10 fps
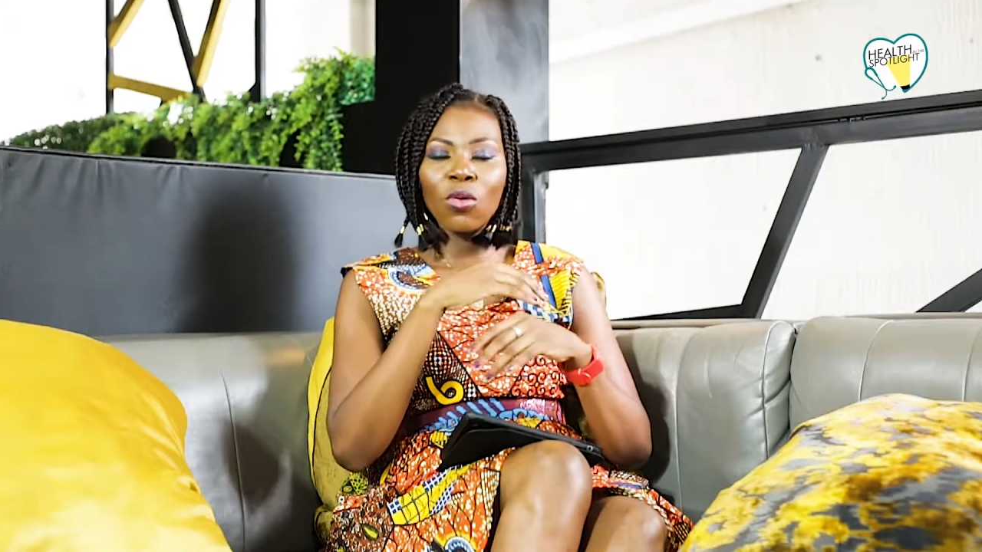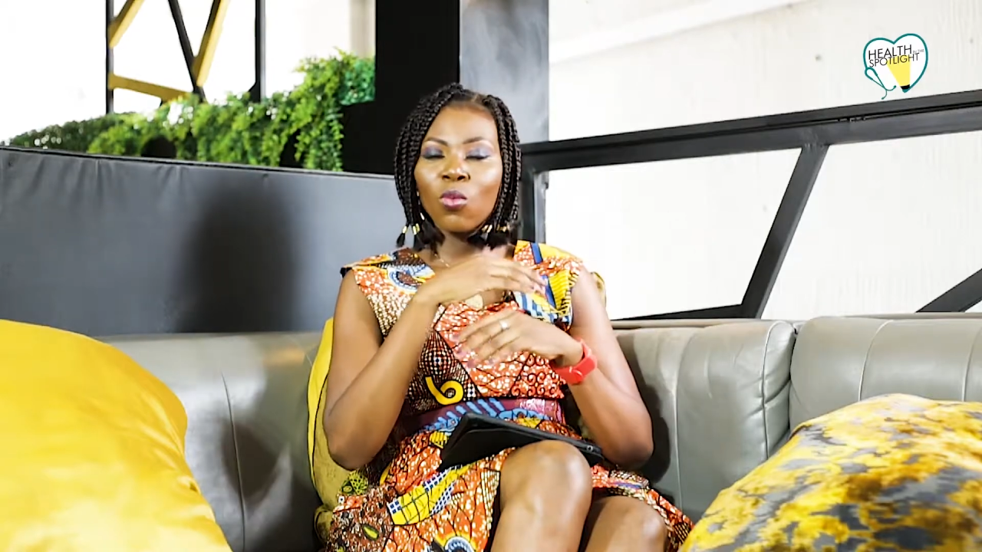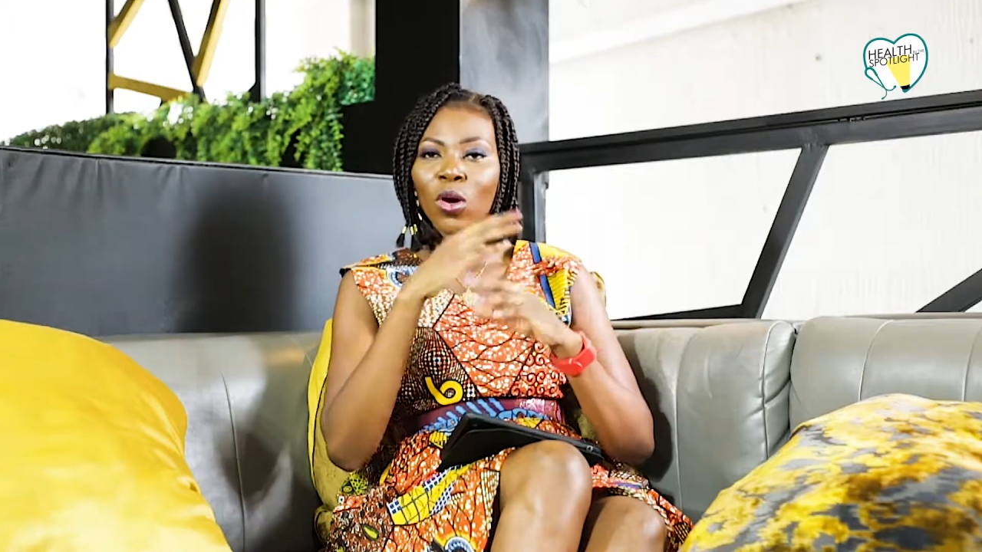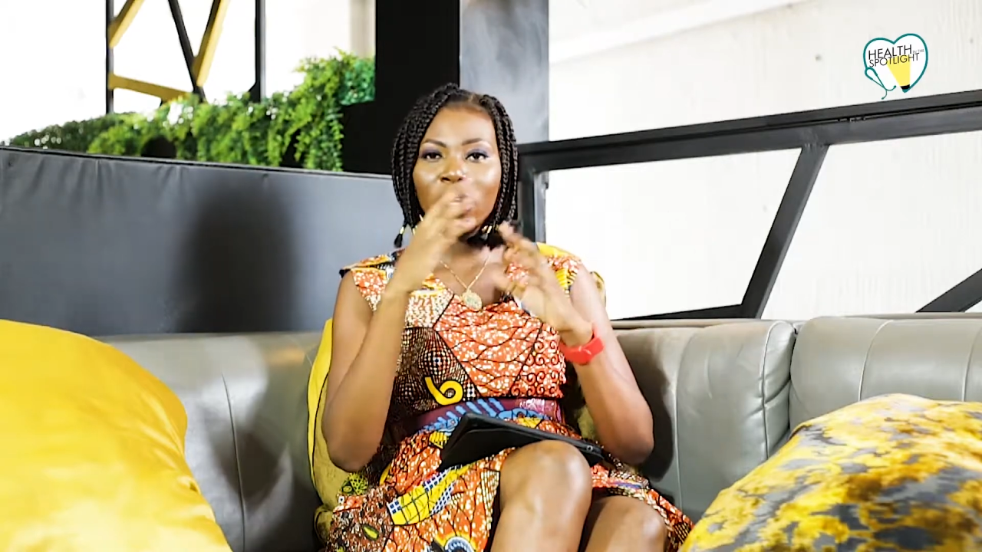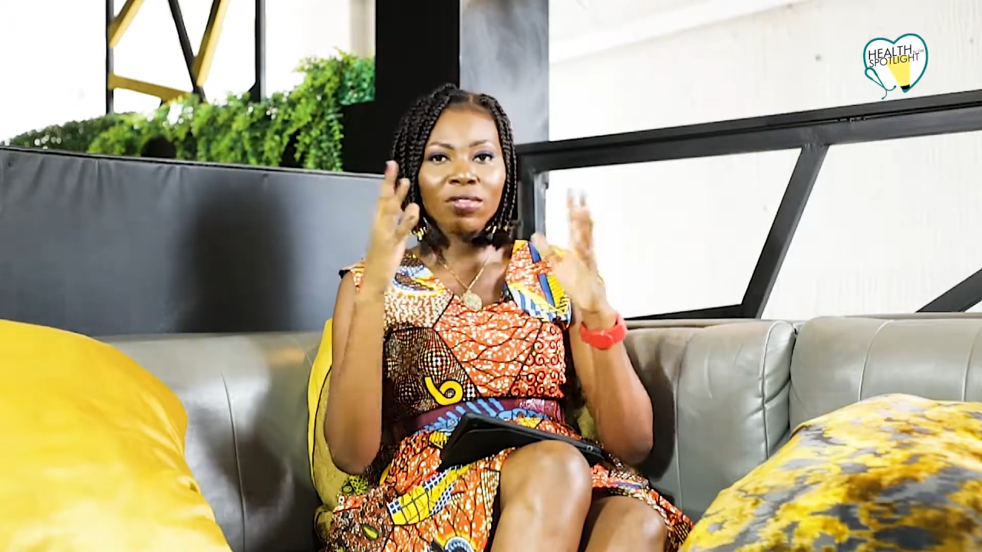
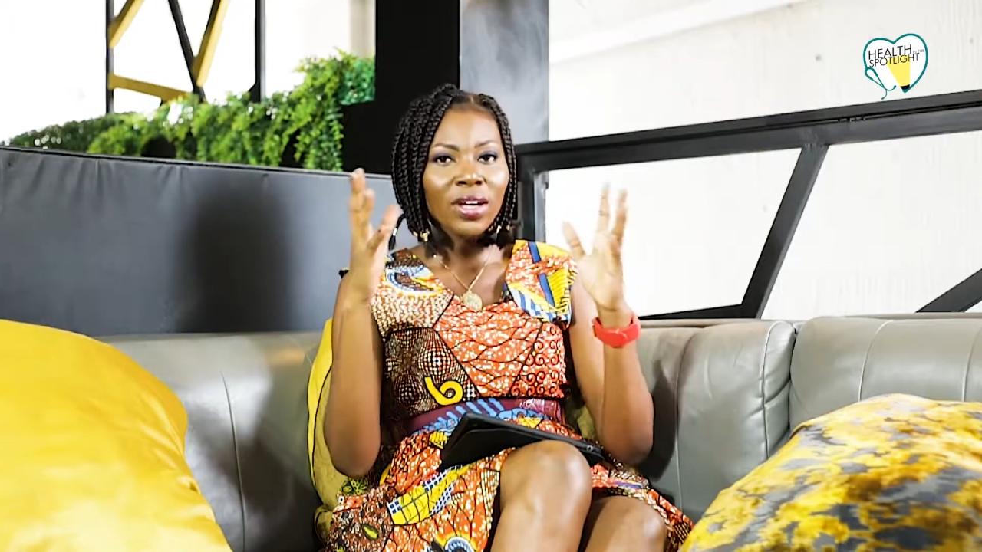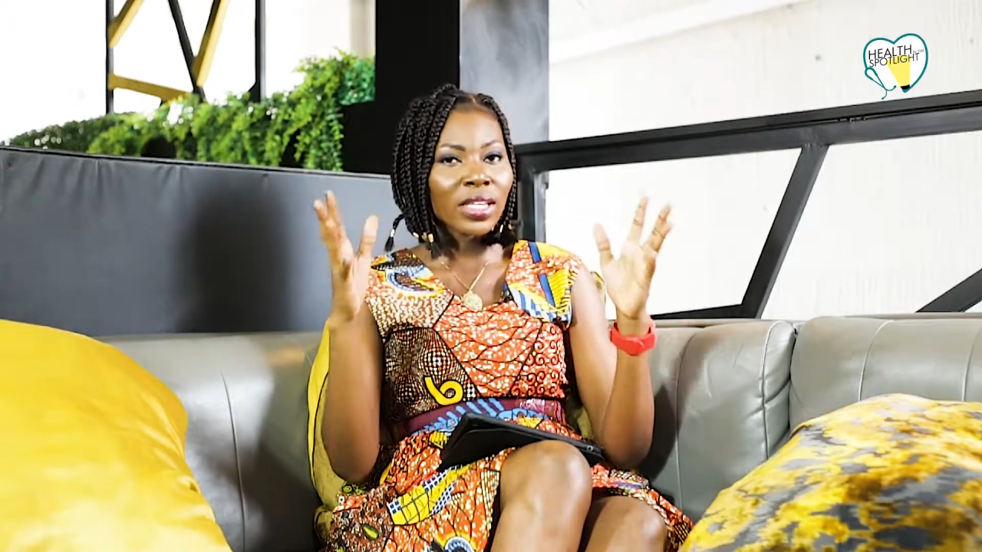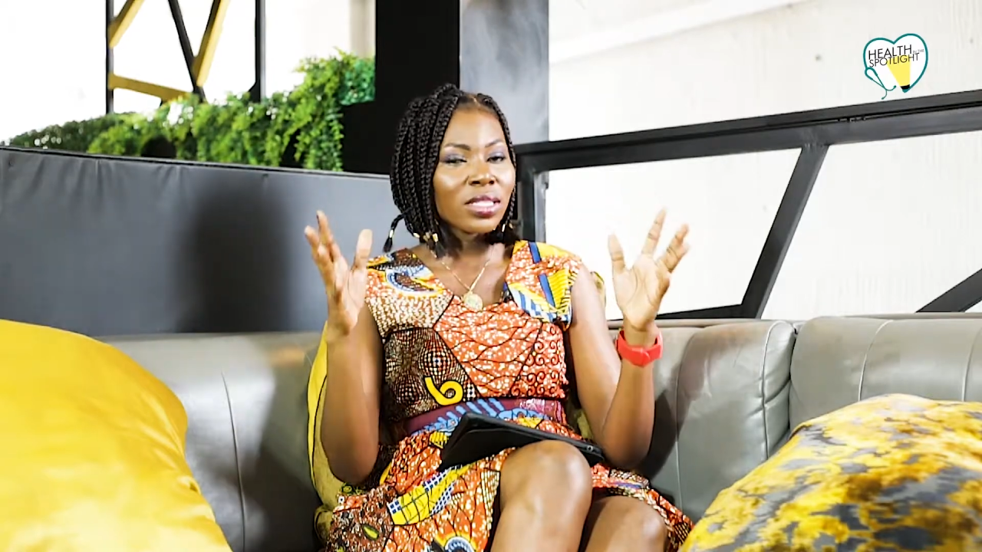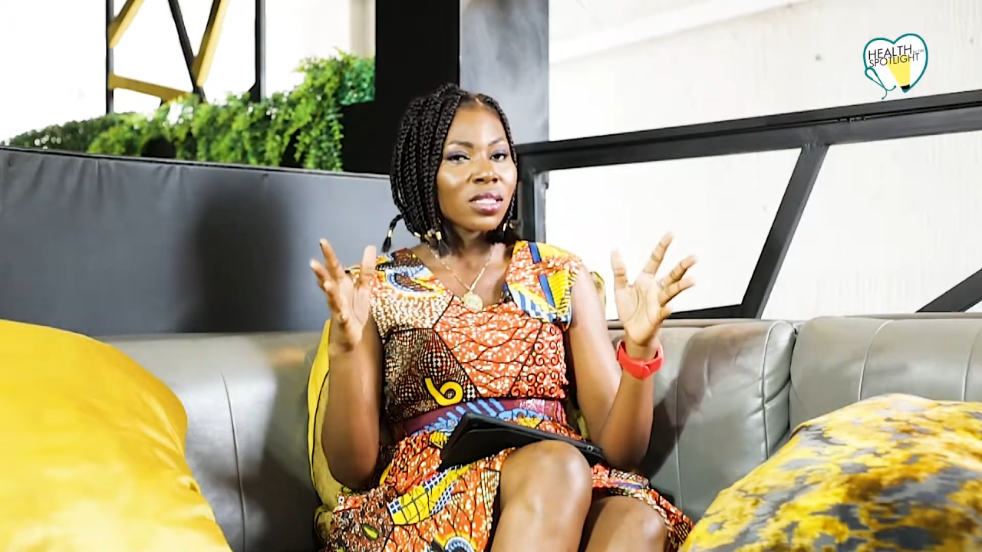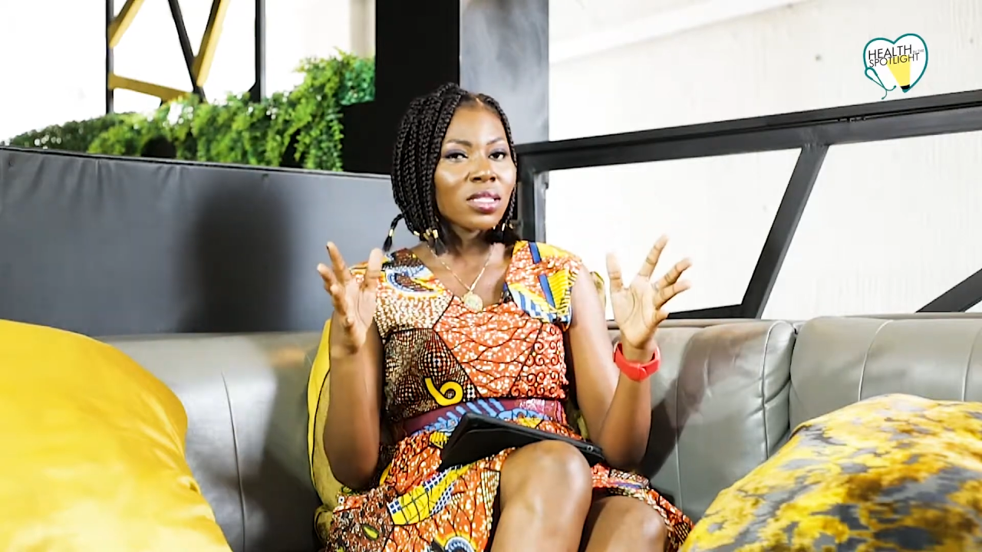whatever
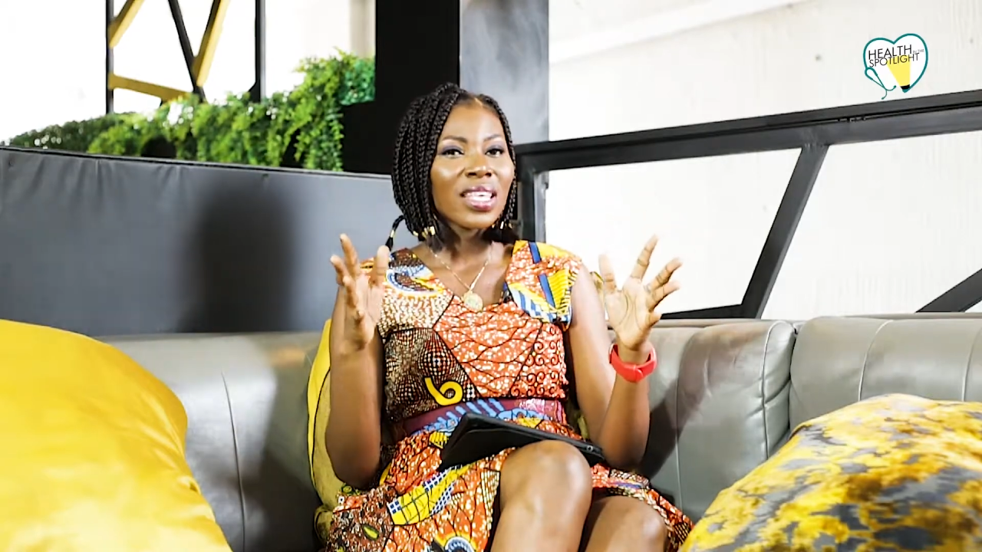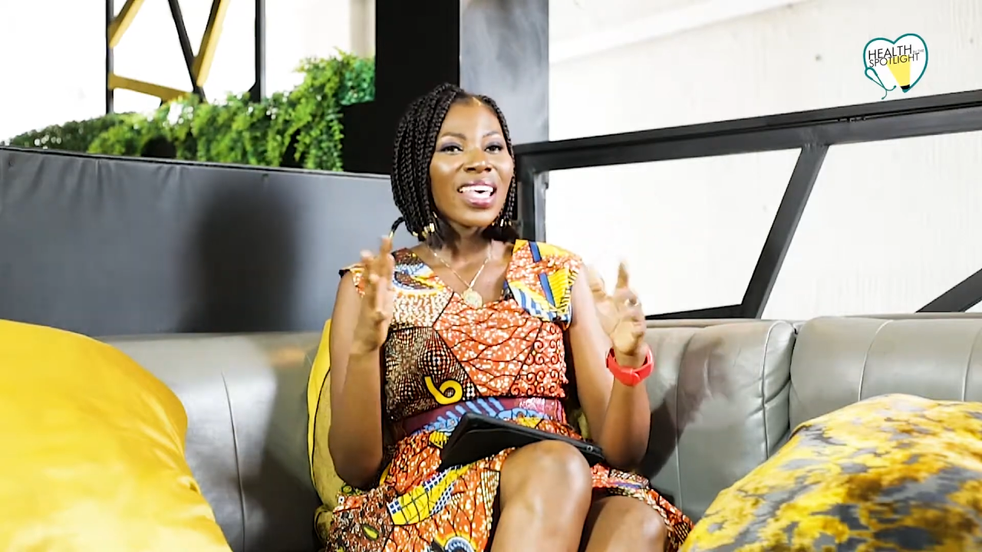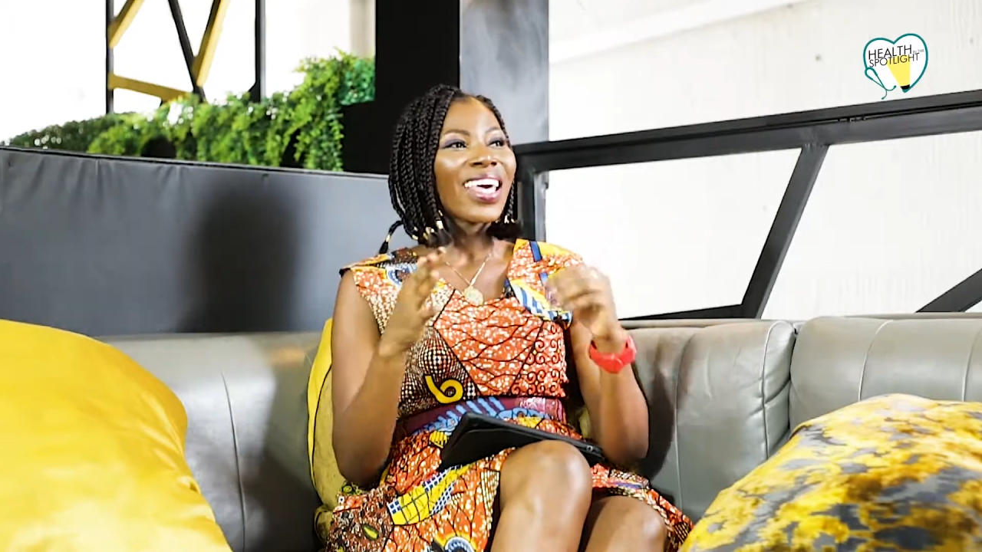it is,